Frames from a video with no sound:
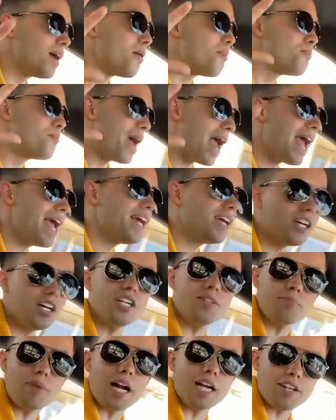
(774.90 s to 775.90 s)
pay
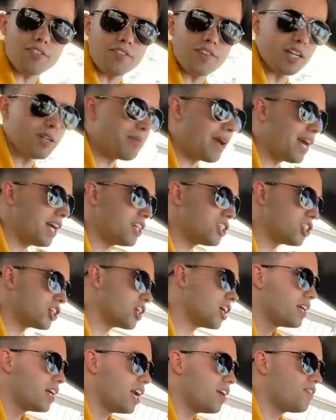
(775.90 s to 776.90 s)
good money for your
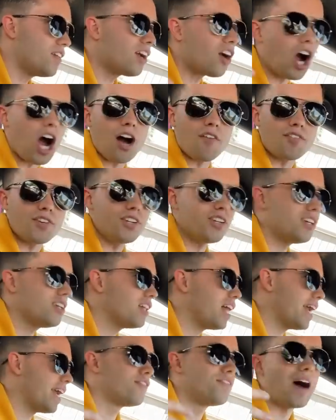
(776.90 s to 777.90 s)
manager. If they're offering you
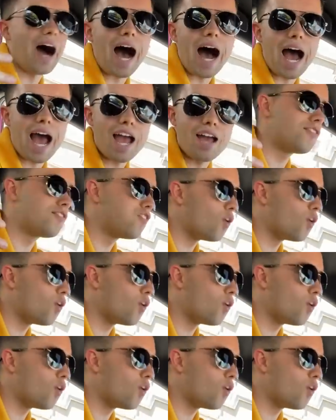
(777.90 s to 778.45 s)
like five,